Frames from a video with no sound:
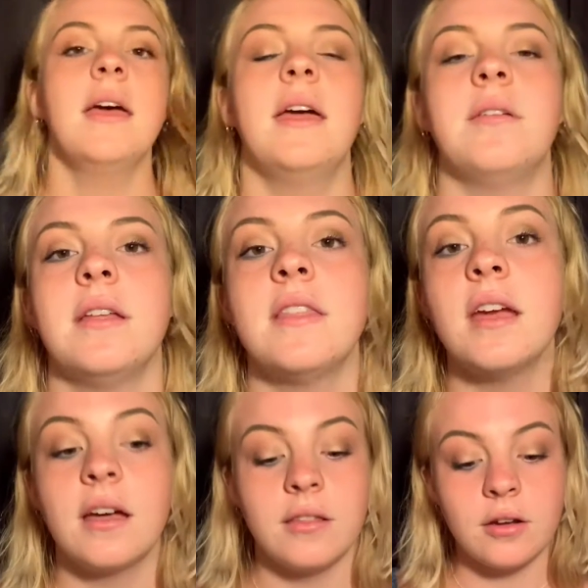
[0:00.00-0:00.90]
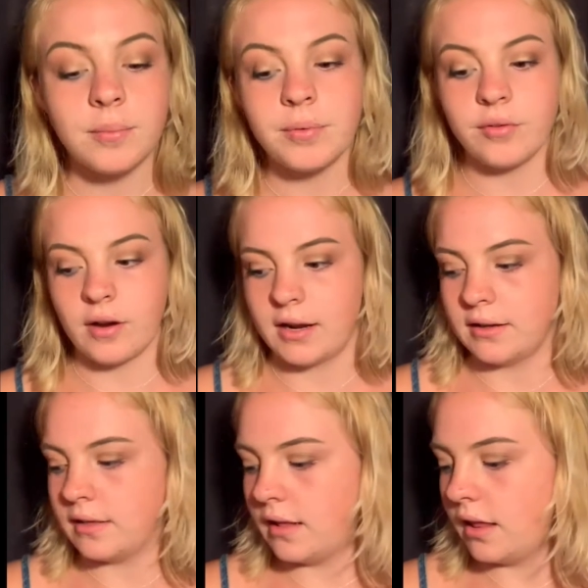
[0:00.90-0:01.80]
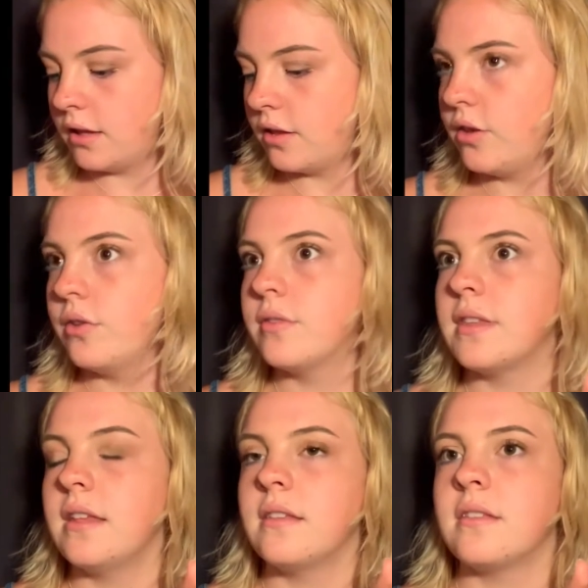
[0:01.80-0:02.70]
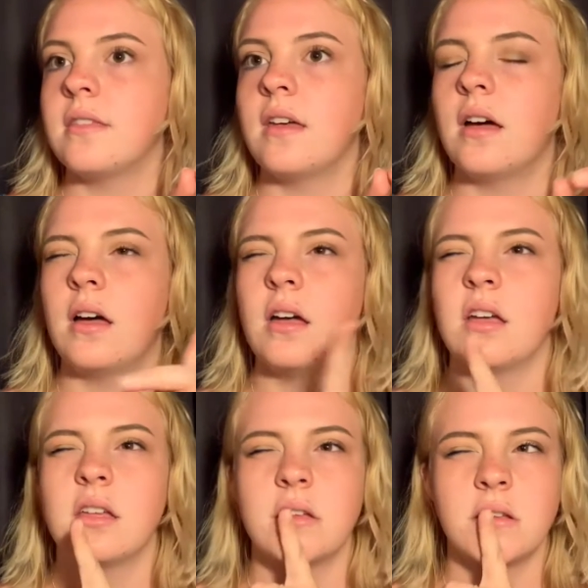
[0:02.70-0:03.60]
Anyway, the other product I like to use is the